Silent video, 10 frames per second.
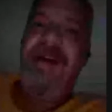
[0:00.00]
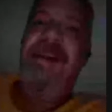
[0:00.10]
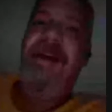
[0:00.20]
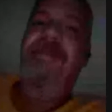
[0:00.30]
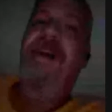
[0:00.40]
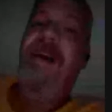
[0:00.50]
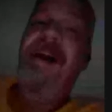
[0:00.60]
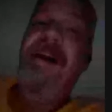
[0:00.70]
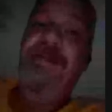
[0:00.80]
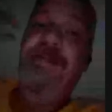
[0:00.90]
I like
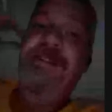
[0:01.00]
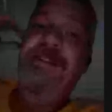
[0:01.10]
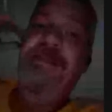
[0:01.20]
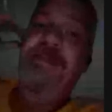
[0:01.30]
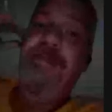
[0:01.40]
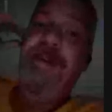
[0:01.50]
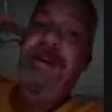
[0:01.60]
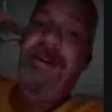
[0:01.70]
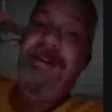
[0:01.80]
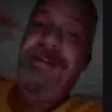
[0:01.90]
Fire Ice Witch. She's my
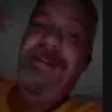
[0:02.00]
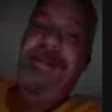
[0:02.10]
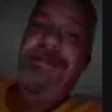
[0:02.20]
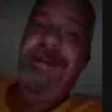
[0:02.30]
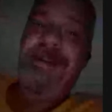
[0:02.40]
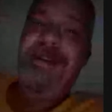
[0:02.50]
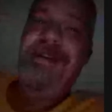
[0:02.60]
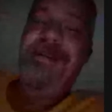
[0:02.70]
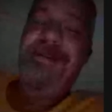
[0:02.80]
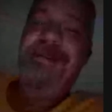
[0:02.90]
buddy, so I mean,
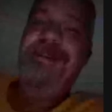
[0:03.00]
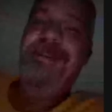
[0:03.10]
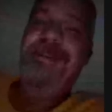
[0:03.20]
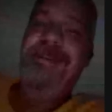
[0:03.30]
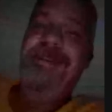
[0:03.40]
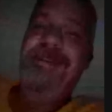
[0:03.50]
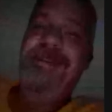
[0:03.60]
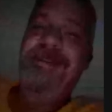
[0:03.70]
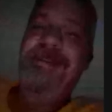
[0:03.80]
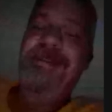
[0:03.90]

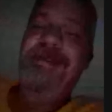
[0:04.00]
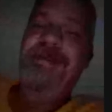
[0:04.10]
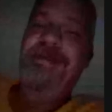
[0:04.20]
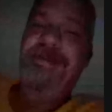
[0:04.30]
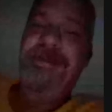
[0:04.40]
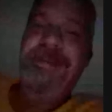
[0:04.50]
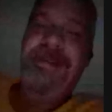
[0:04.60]
she's cool.